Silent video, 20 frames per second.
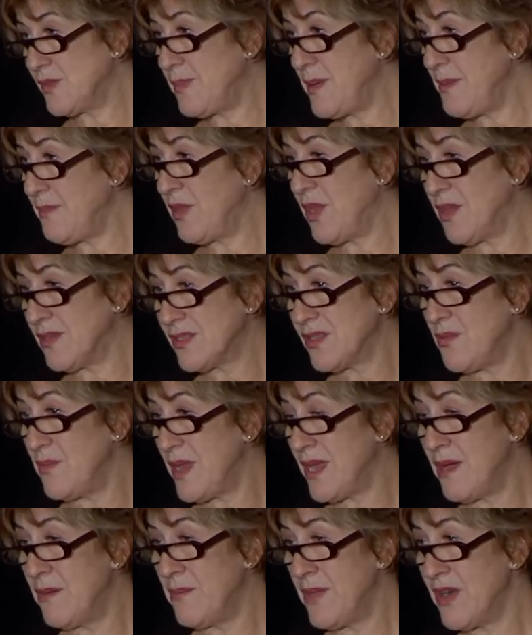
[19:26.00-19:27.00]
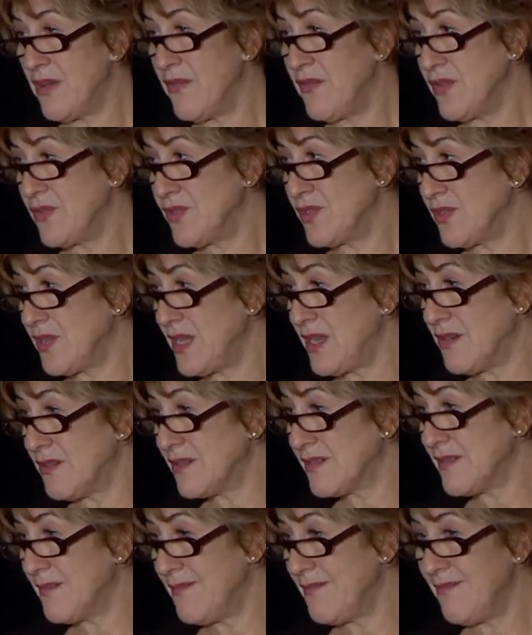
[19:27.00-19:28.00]
people also become better future
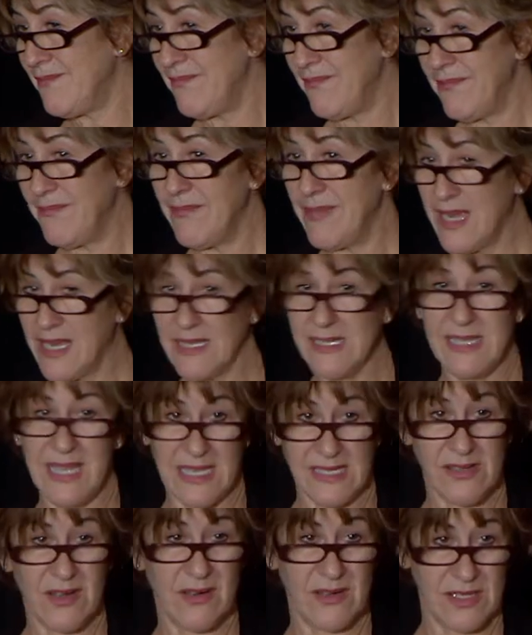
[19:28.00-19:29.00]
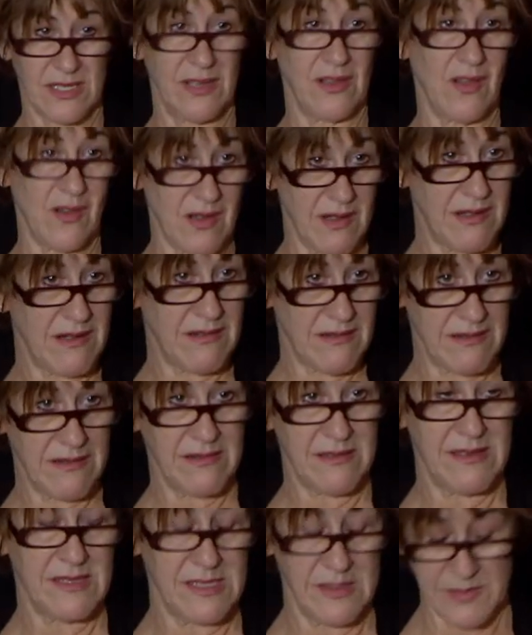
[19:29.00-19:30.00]
leaders because they start to learn
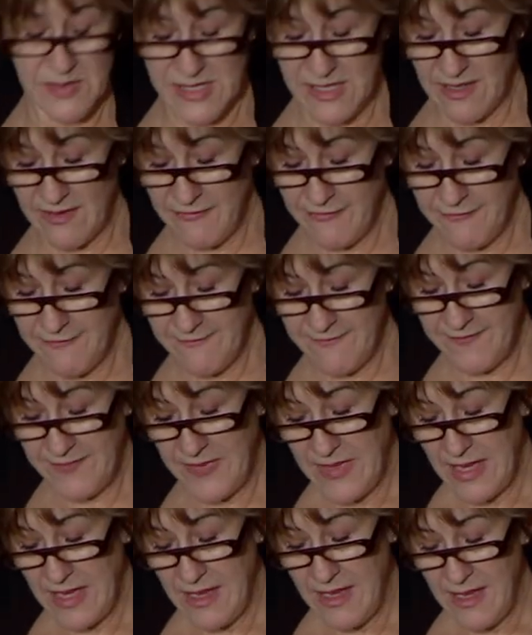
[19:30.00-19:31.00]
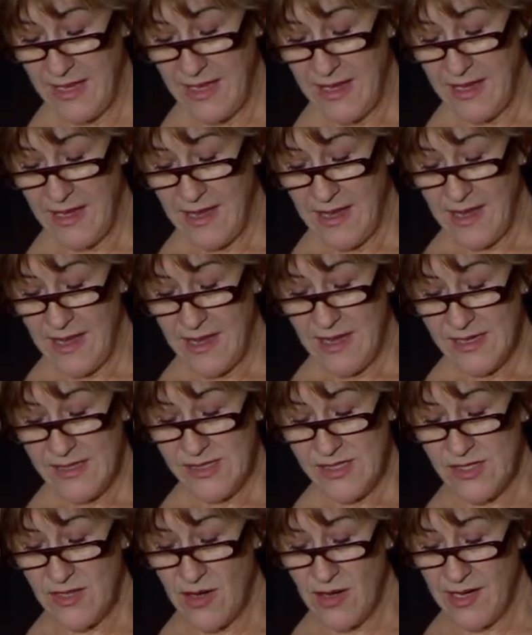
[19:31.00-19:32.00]
some stuff.
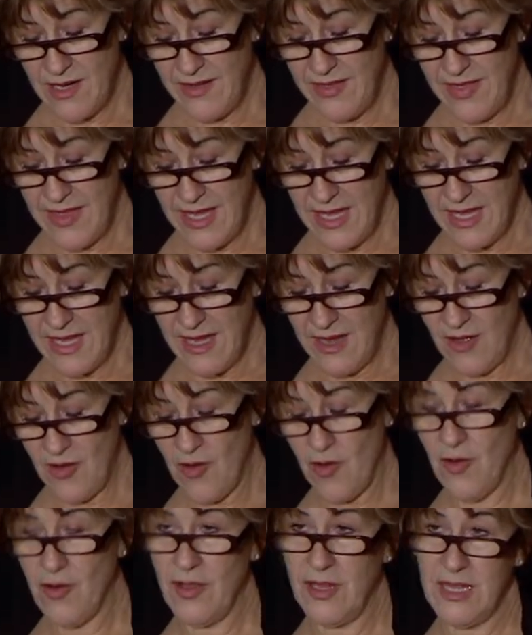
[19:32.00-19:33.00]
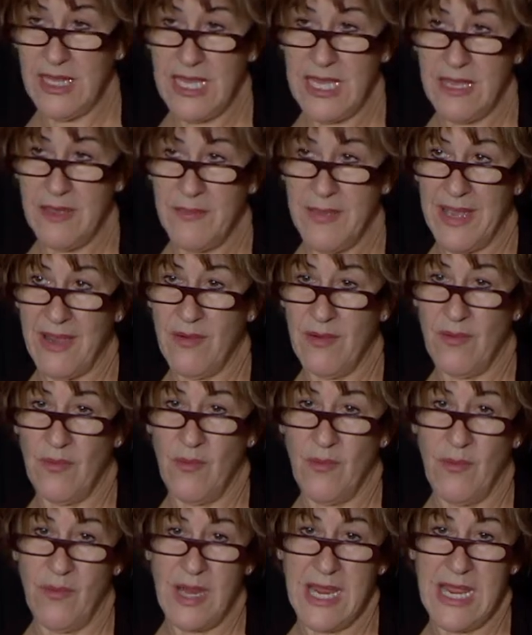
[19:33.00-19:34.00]
Start thinking early about
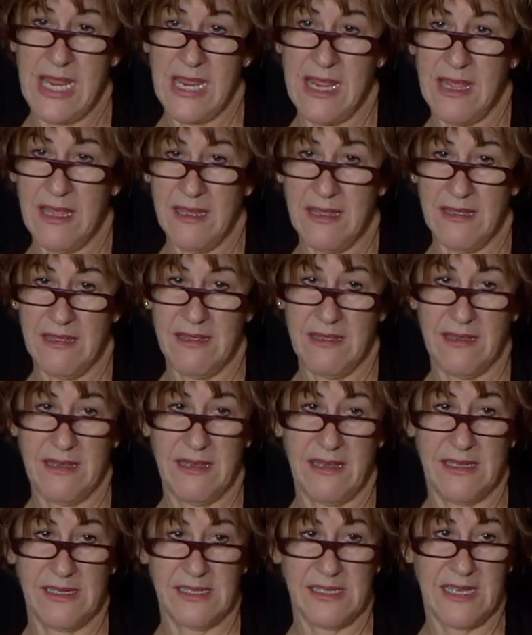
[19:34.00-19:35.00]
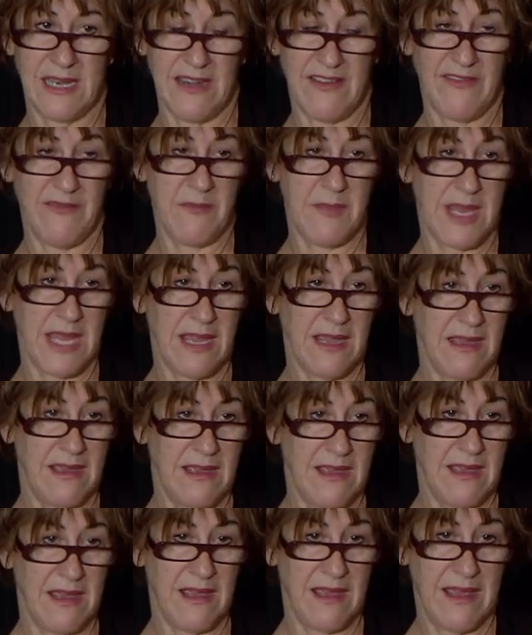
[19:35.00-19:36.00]
we instead of me.
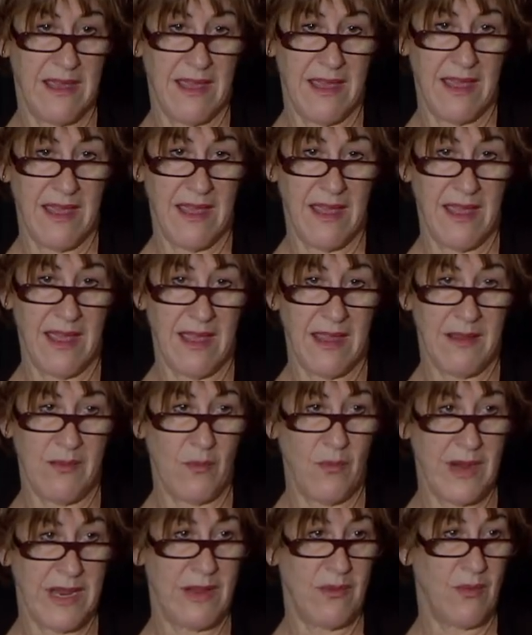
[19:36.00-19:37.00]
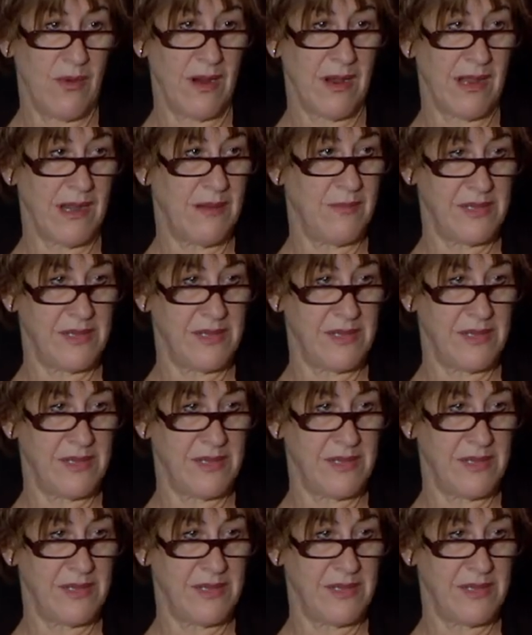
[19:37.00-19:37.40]
Uh, we work in a